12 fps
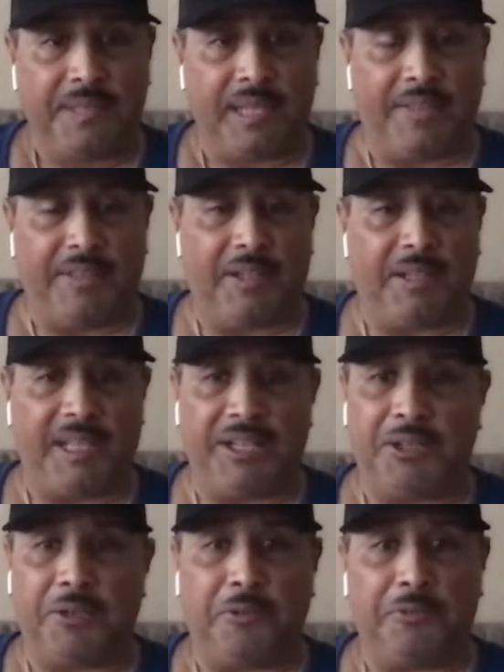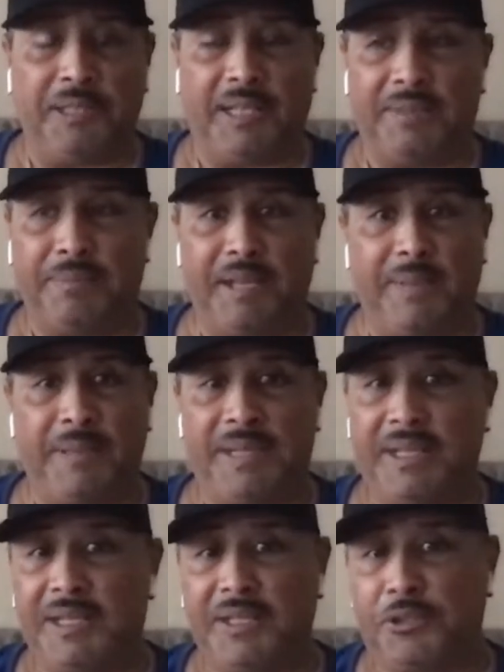And then they know that
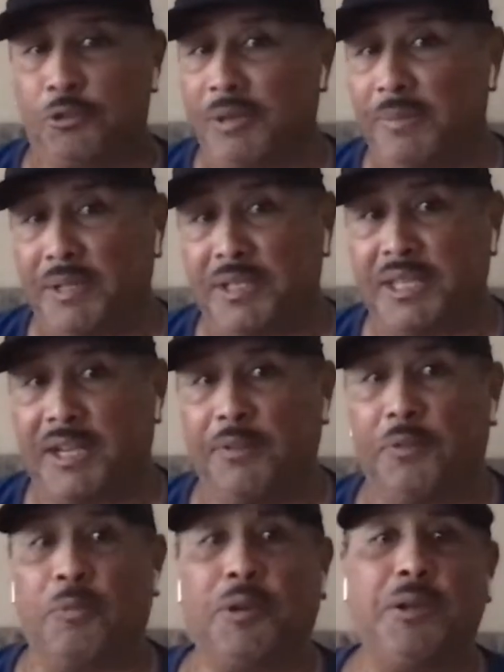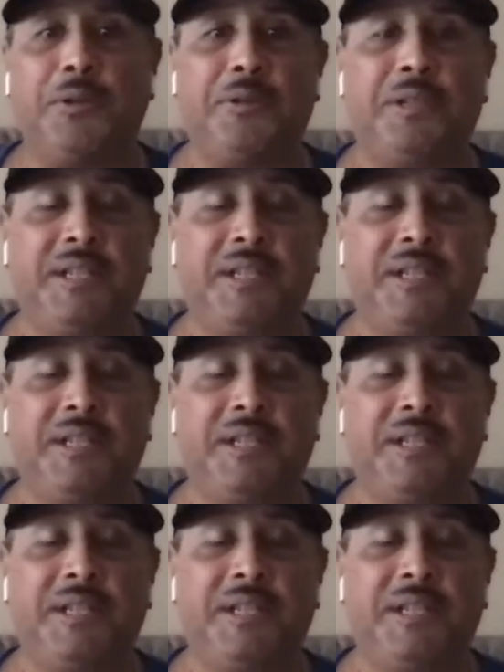maybe 3 months down the road,